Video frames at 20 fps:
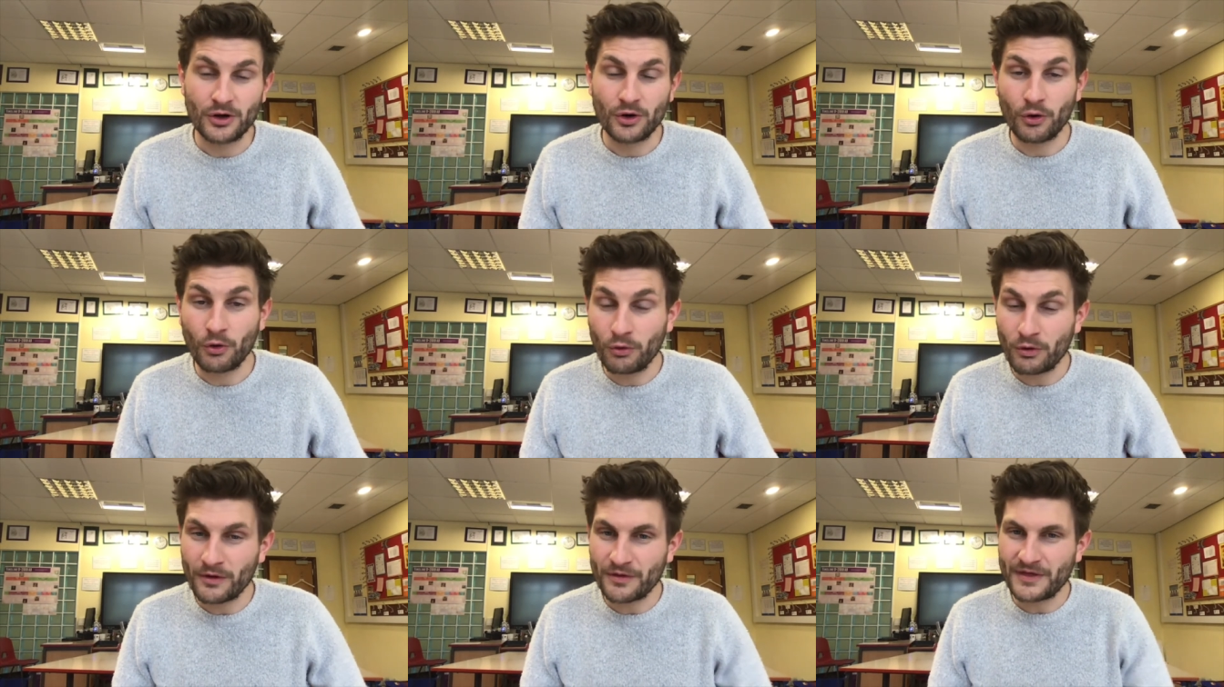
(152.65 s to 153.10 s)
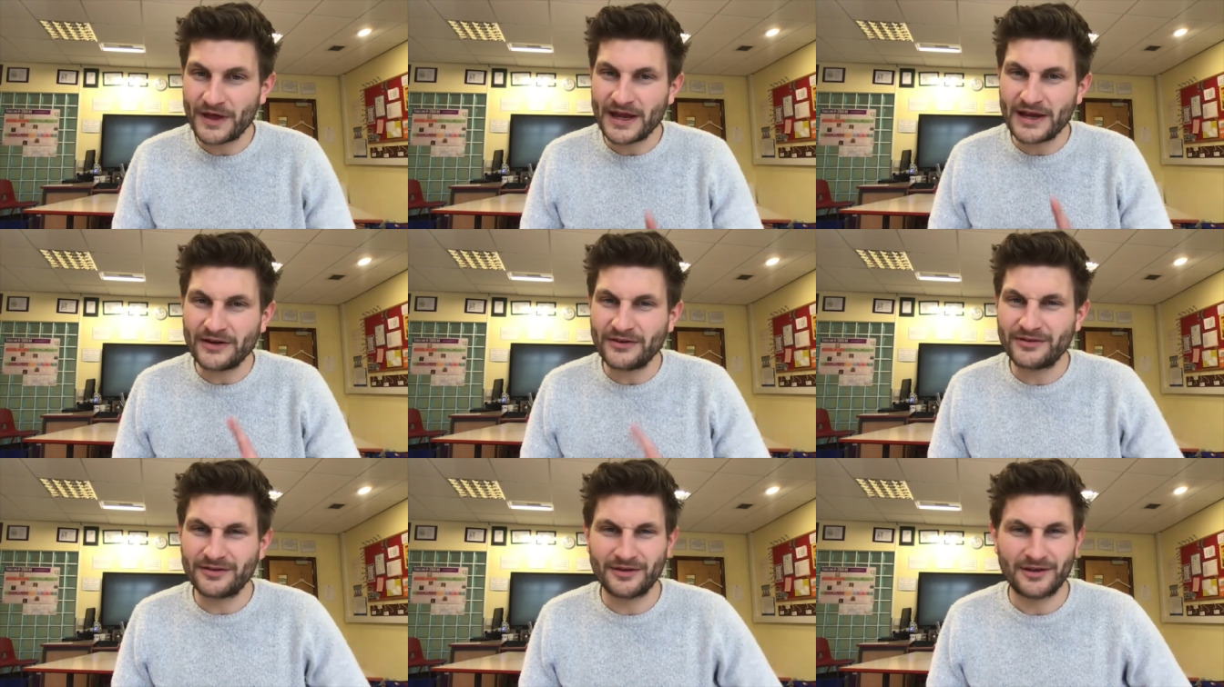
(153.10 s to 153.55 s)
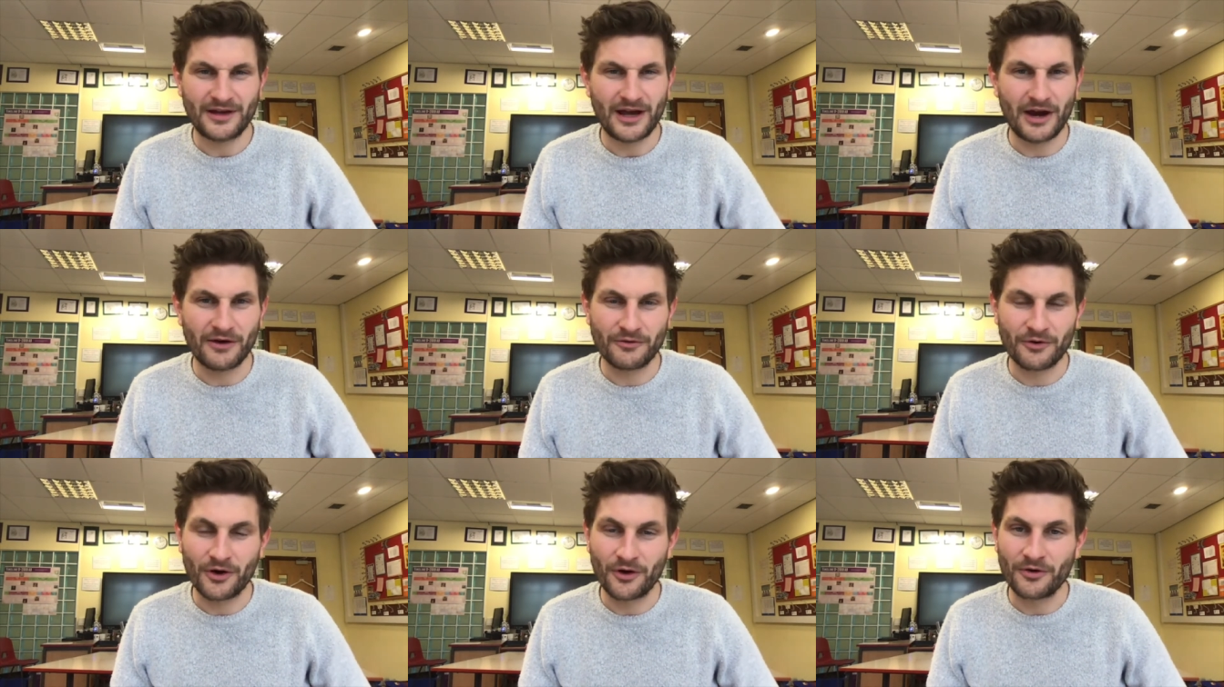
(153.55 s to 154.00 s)
All of these
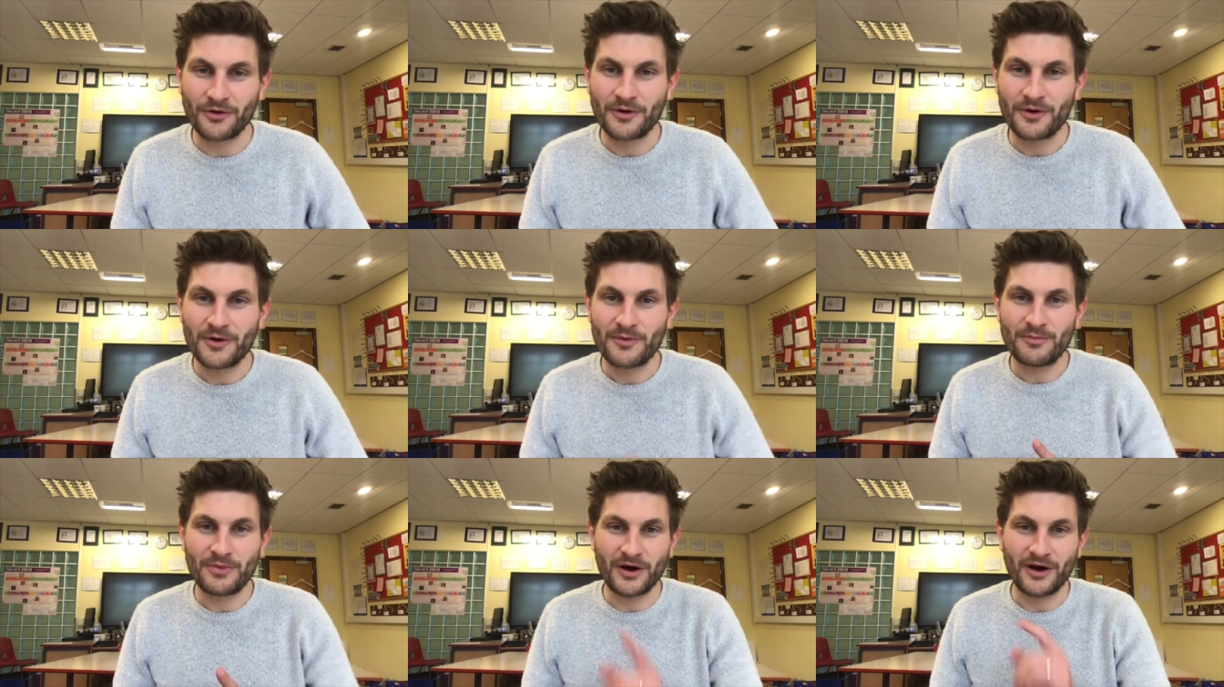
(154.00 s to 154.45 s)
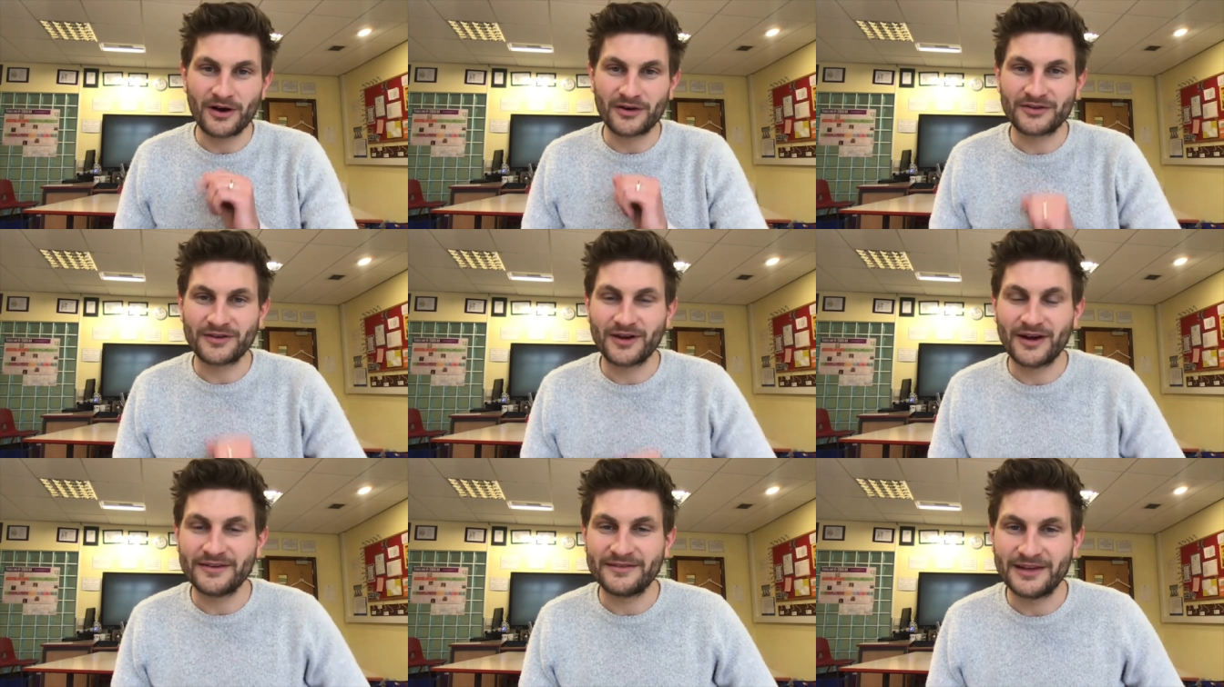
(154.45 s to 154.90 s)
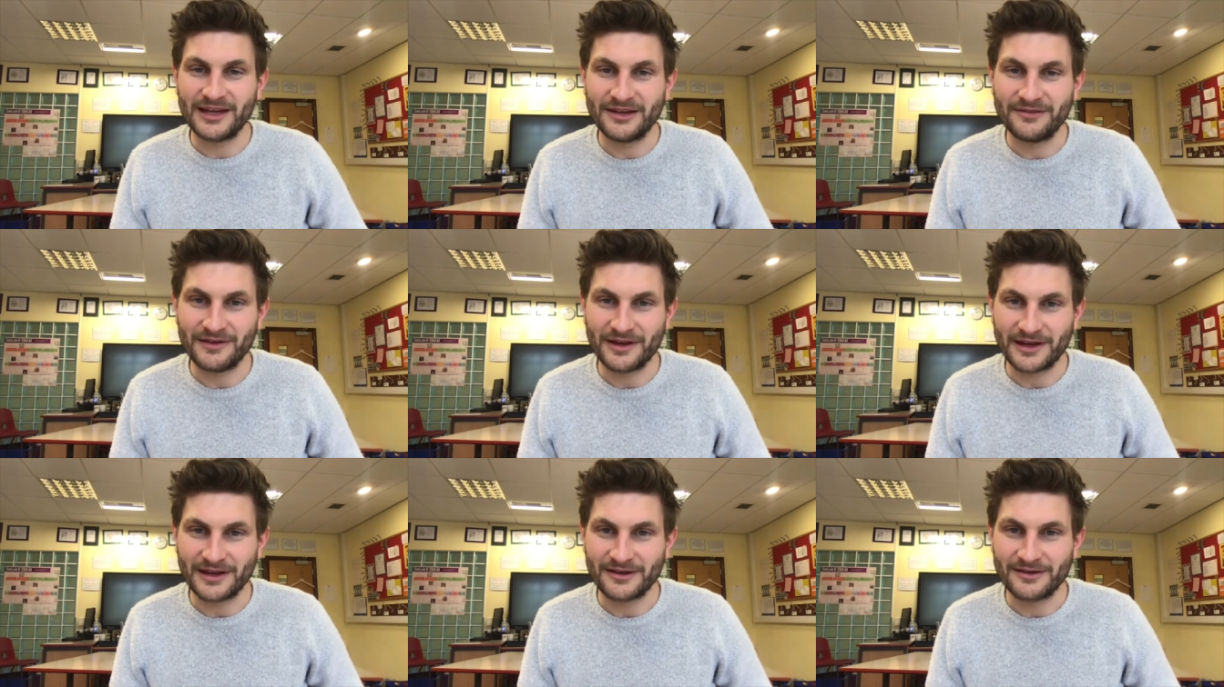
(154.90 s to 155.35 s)
are on Parkside
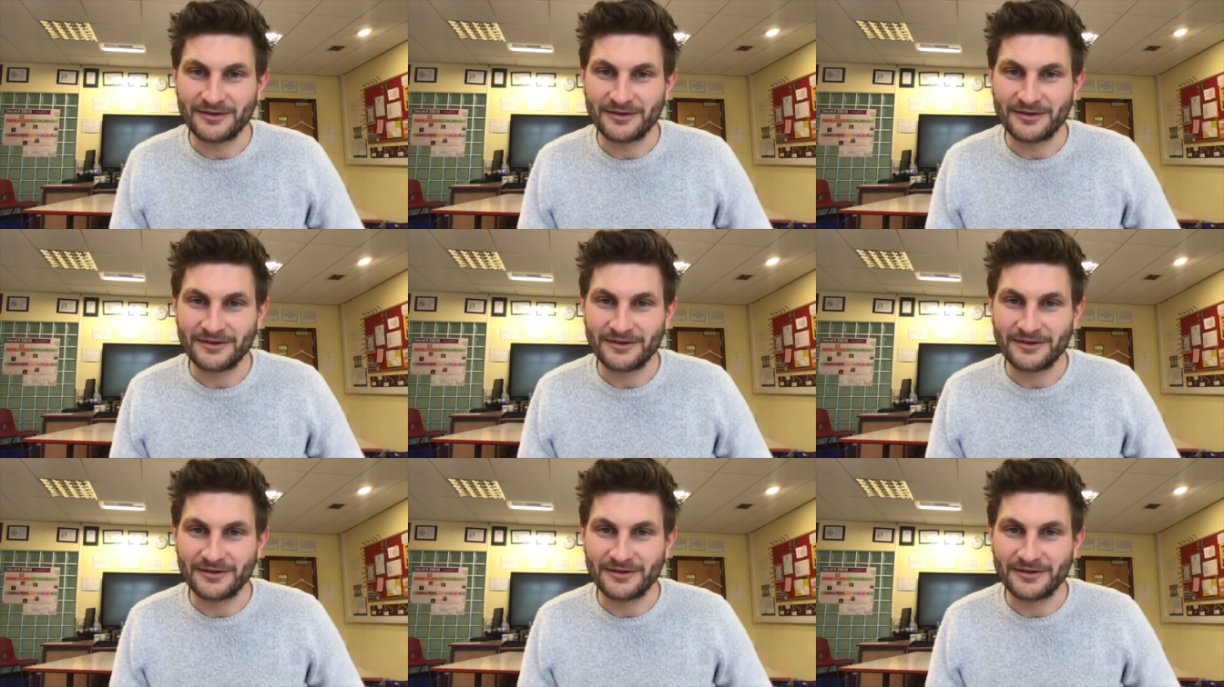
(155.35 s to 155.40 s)
TV.